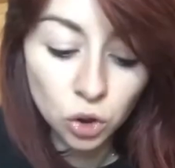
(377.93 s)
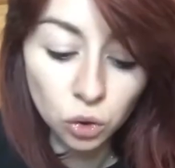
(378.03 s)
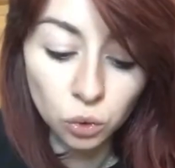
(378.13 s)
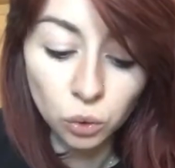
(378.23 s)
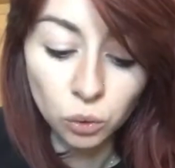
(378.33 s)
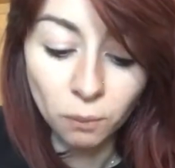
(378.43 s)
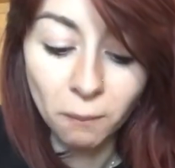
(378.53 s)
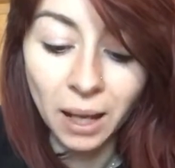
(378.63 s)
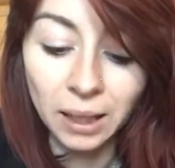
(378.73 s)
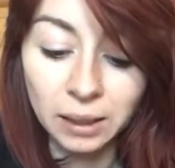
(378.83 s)
two
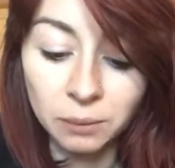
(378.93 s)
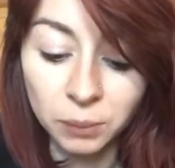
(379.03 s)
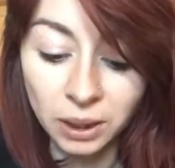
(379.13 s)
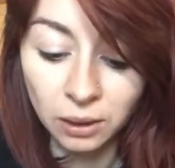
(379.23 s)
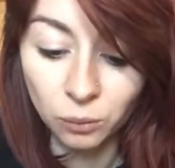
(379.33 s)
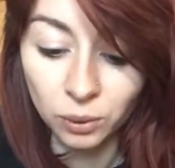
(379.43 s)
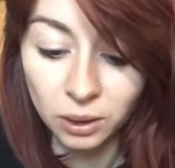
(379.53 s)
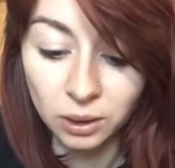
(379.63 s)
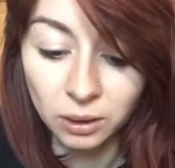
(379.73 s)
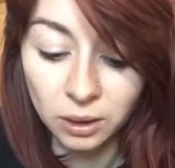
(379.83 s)
matte lip liquid
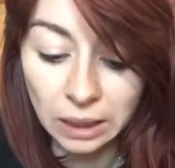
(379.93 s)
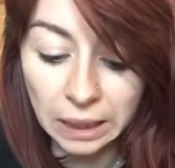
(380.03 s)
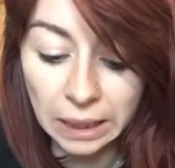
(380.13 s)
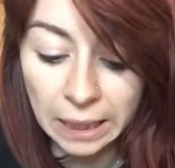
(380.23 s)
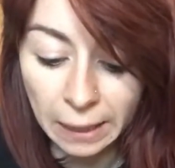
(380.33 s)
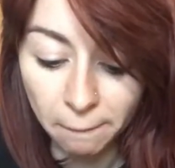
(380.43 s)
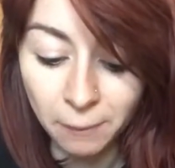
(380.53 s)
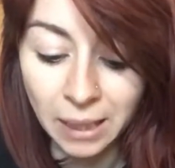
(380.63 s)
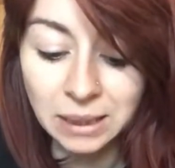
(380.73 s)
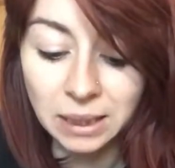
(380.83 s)

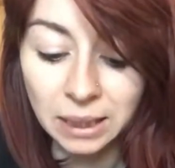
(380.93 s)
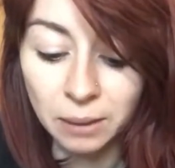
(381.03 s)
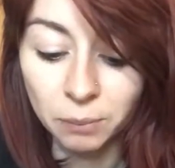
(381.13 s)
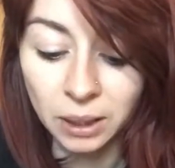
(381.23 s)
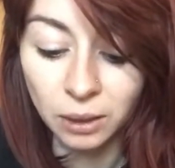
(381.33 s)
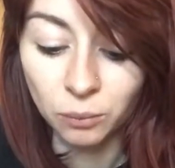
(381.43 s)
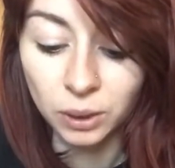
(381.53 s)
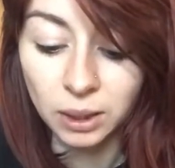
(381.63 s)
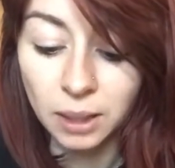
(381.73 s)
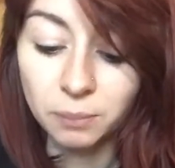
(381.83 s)

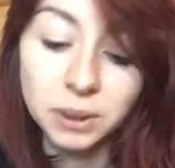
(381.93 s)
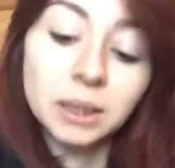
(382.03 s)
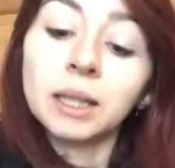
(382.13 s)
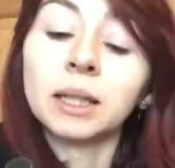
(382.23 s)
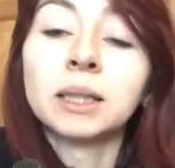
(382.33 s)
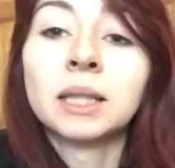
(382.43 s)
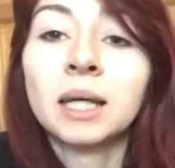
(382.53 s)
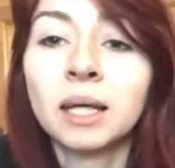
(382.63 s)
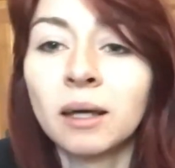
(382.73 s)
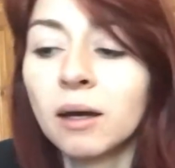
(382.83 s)
lipsticks.
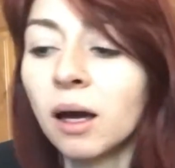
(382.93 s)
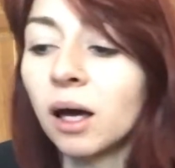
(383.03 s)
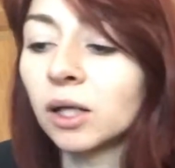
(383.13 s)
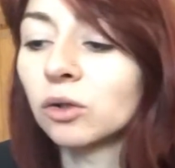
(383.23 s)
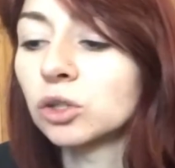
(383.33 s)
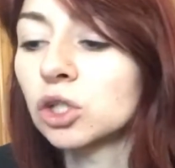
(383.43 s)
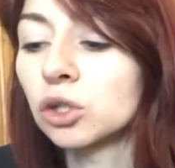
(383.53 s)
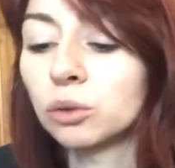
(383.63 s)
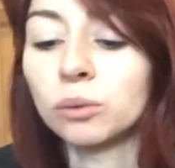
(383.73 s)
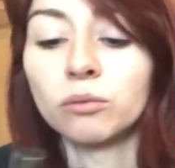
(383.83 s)
I got
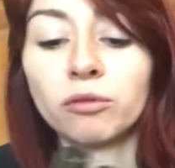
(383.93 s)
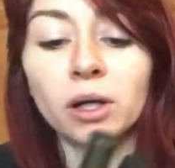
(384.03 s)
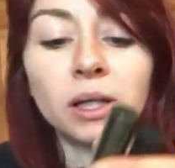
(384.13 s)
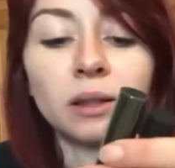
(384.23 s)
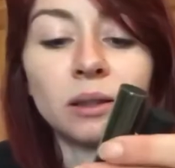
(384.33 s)
two very